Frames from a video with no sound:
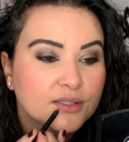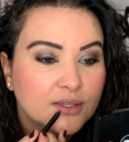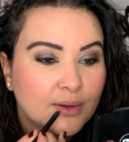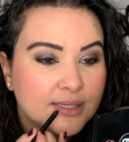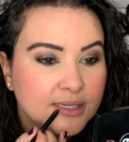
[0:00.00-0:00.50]

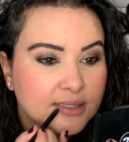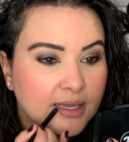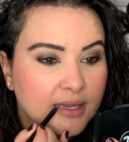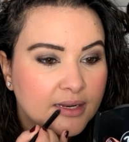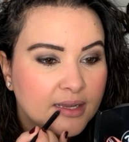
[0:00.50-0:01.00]
So as I
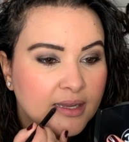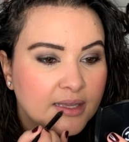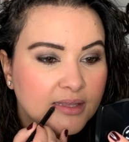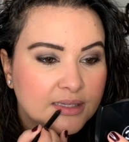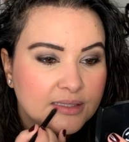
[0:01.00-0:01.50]
said,
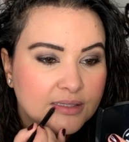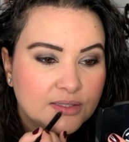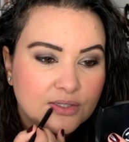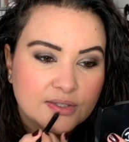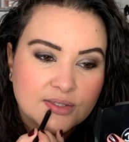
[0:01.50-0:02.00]
this
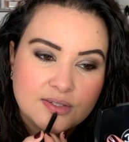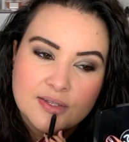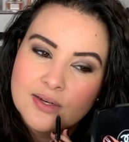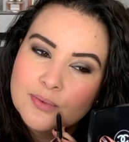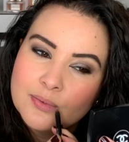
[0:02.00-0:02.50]
is just
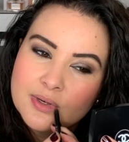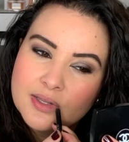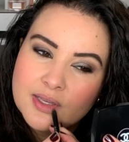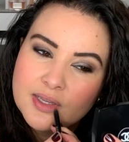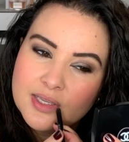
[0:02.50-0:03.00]
a really